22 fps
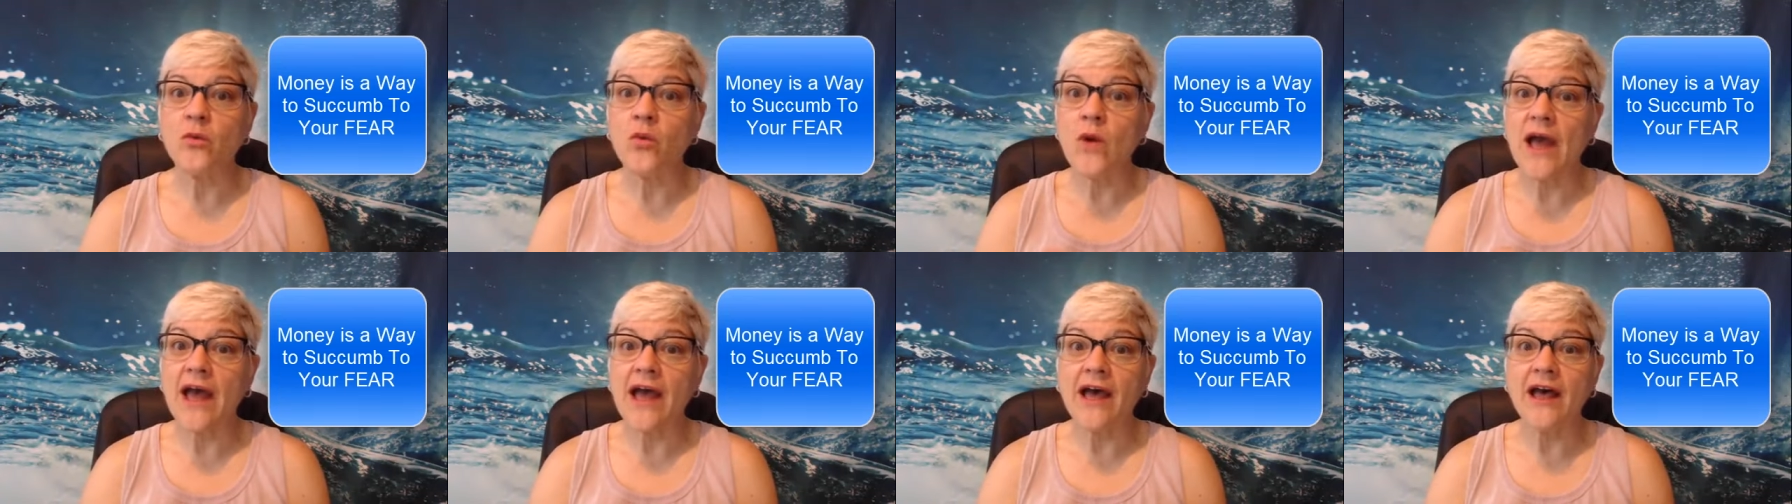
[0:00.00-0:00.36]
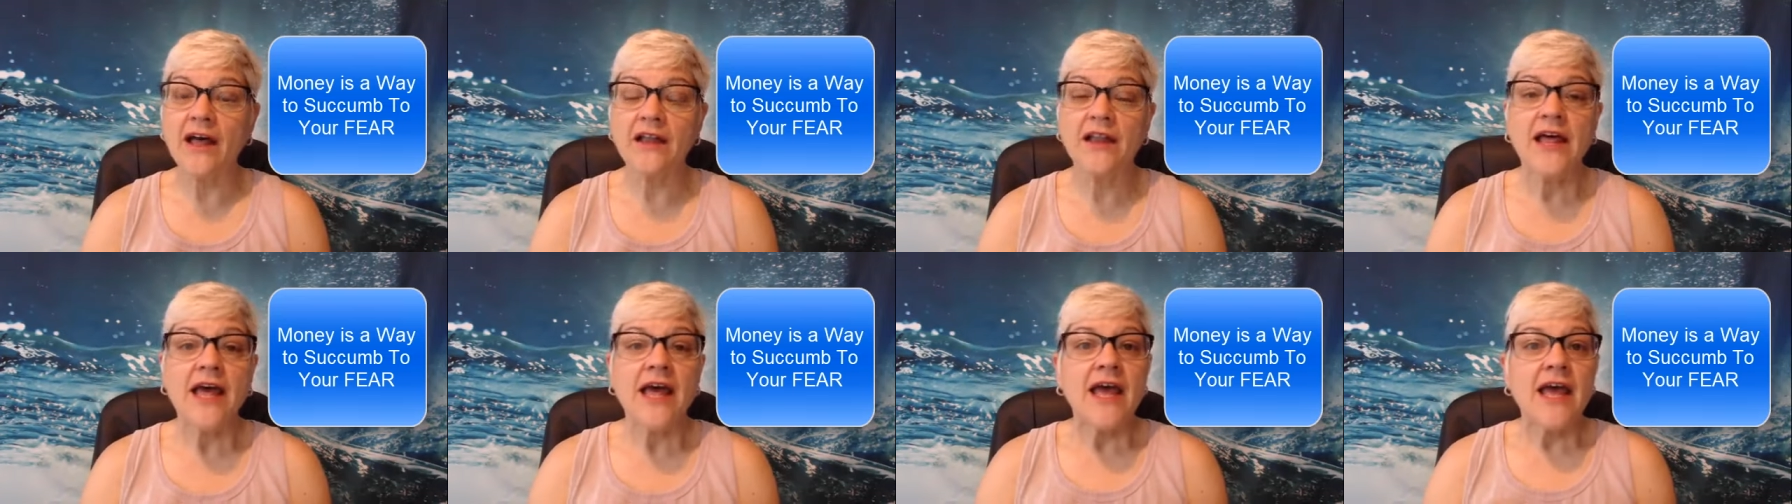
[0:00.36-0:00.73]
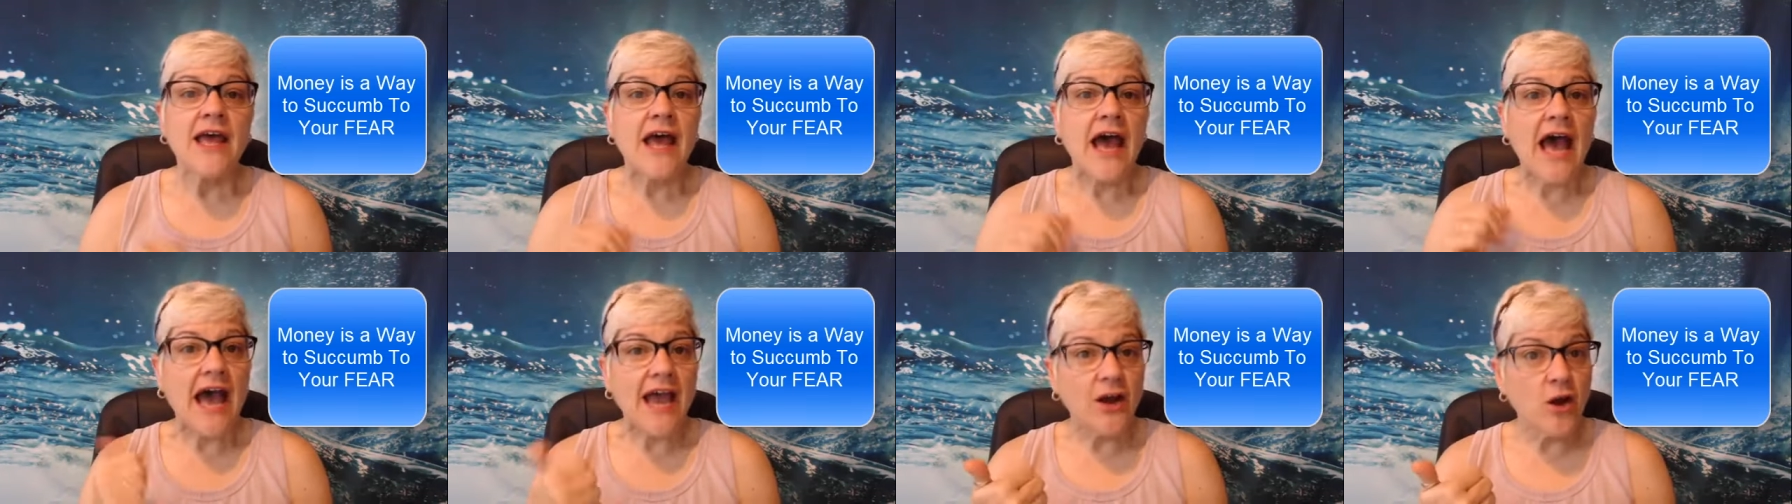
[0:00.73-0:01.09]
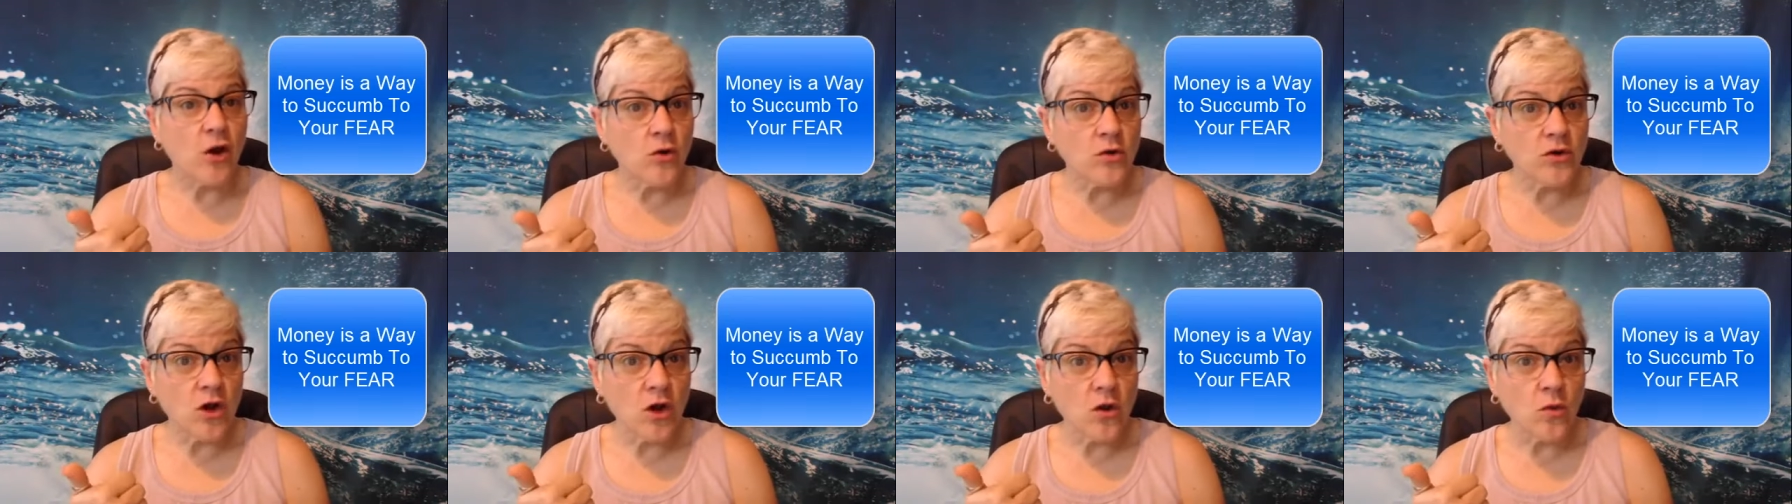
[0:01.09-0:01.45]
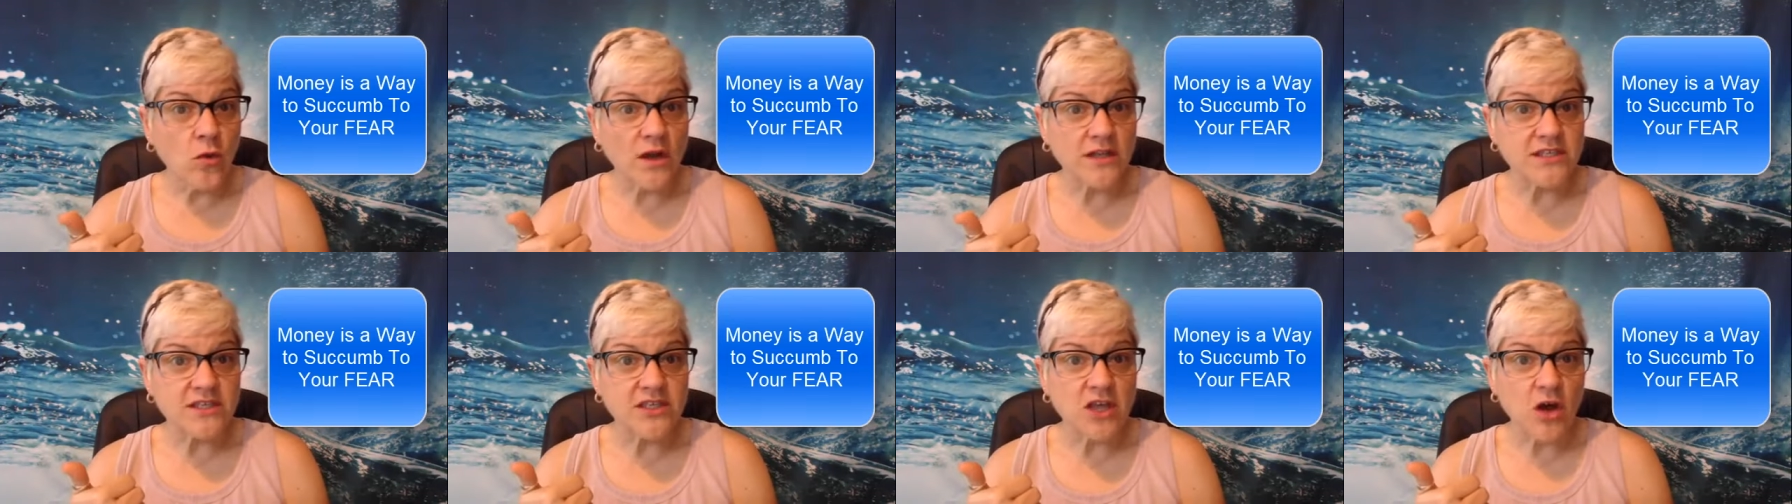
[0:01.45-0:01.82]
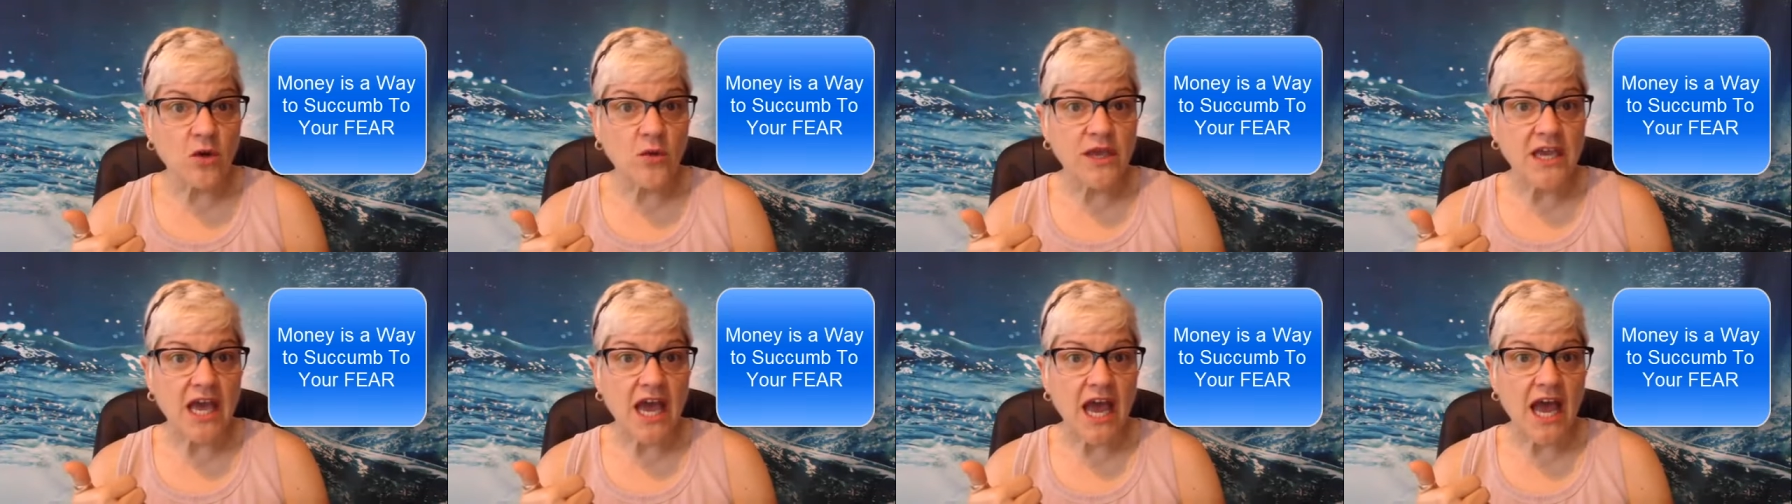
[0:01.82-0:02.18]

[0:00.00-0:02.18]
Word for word: Well, I don't know what's going